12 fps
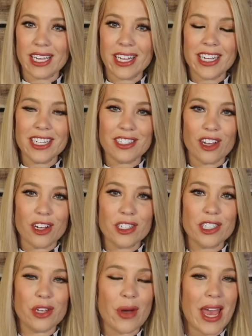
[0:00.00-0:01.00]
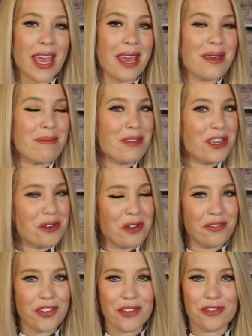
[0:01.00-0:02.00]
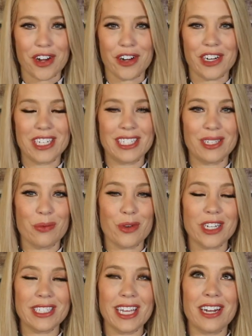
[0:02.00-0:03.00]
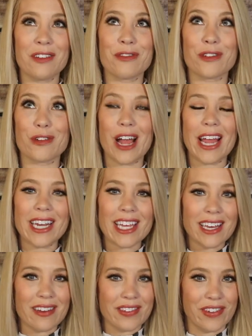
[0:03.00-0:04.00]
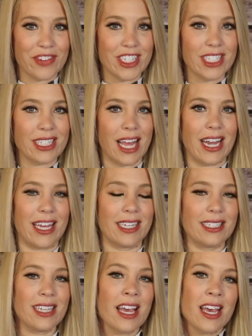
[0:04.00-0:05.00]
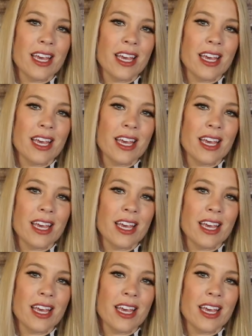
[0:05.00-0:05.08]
it is also a beautiful fragrance that works in a variety of different settings.